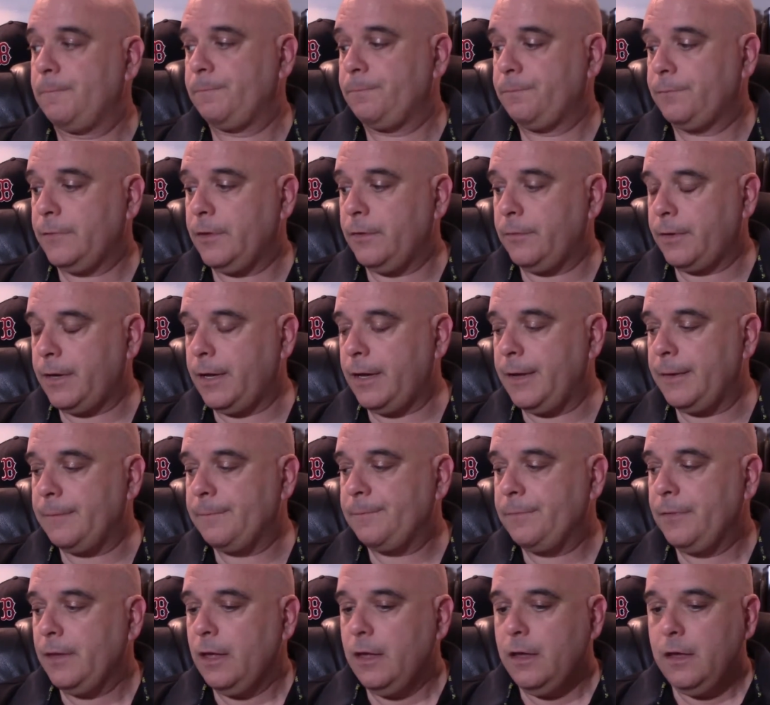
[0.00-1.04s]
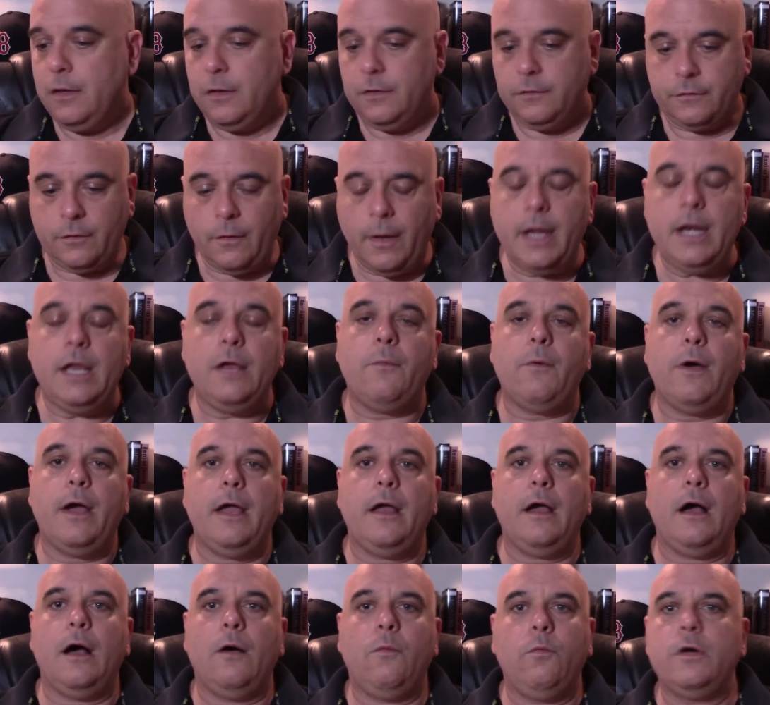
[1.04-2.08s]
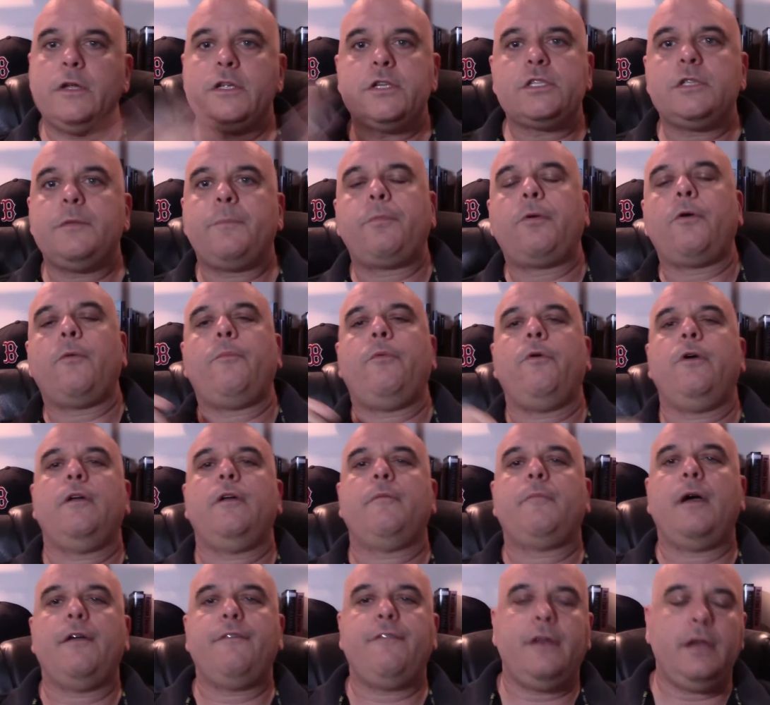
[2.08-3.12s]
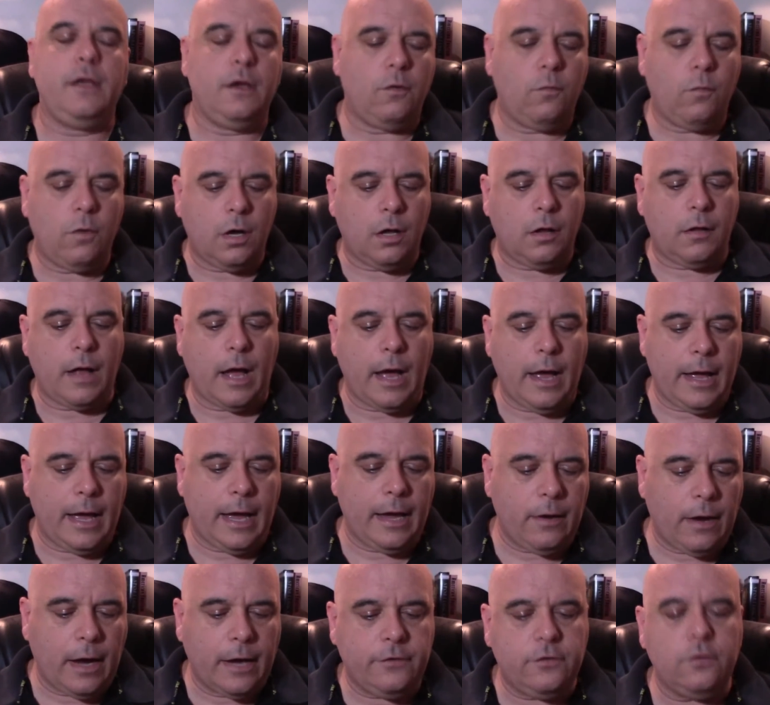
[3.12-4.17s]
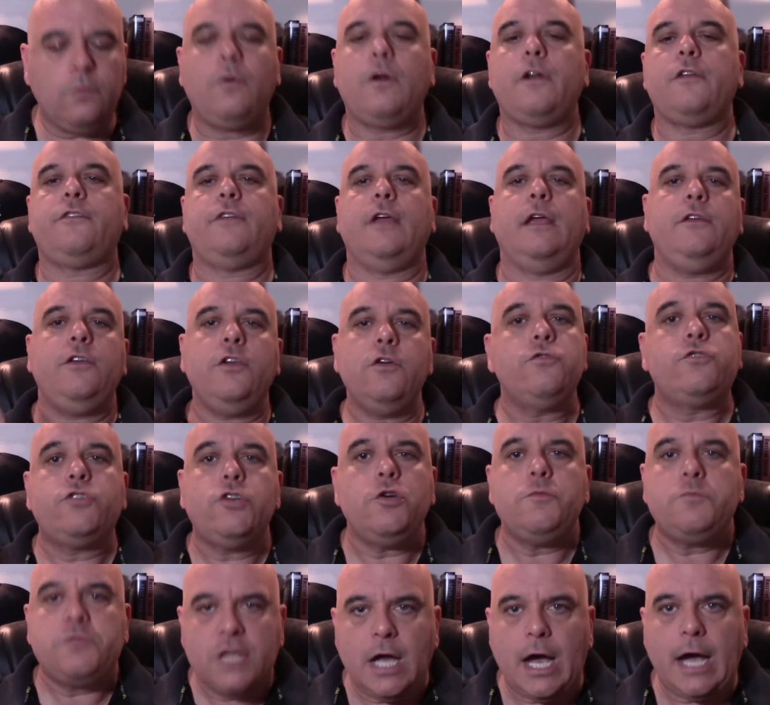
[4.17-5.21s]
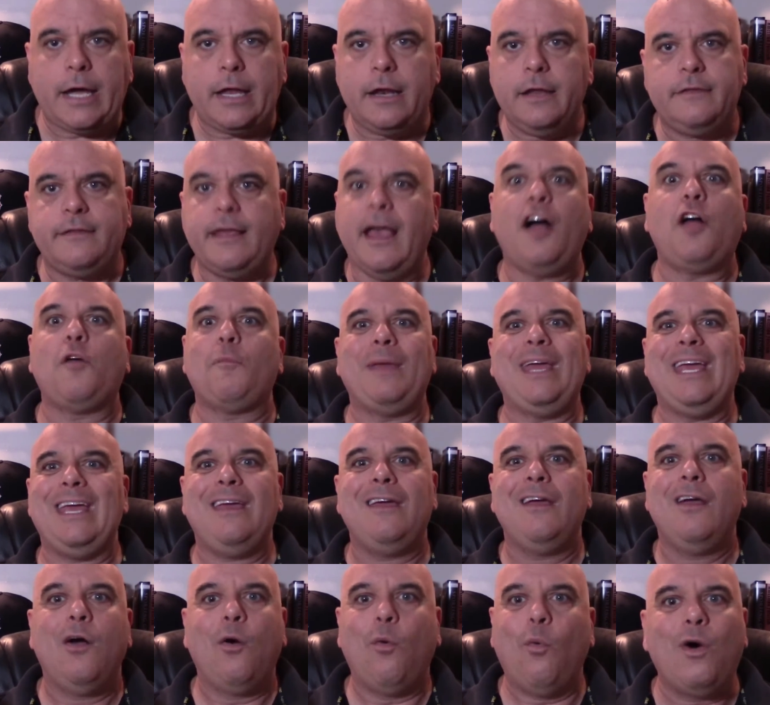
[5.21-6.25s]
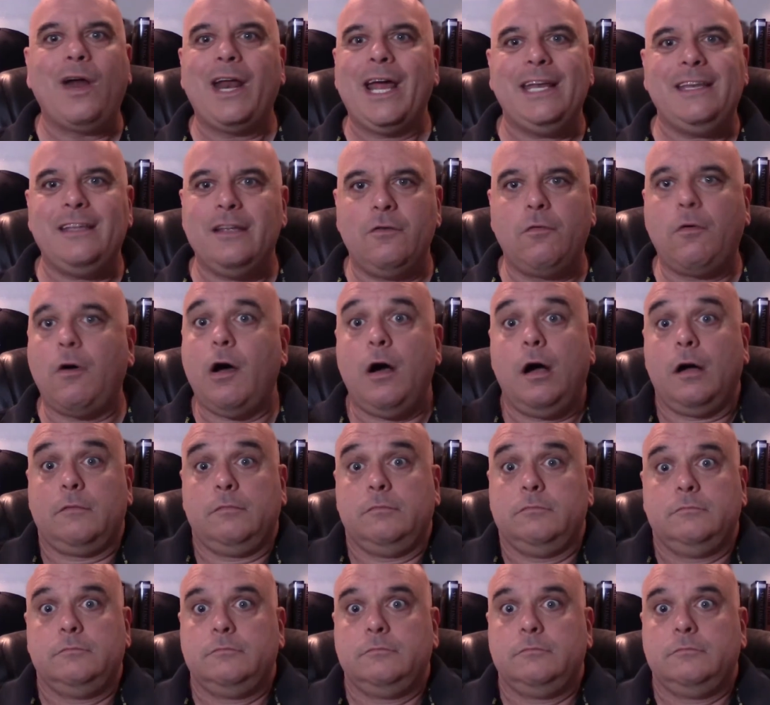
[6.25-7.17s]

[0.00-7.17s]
Okay? So anyway, what is the point of my video? Well, I do want to say YouTube's not going to tell me what I did wrong.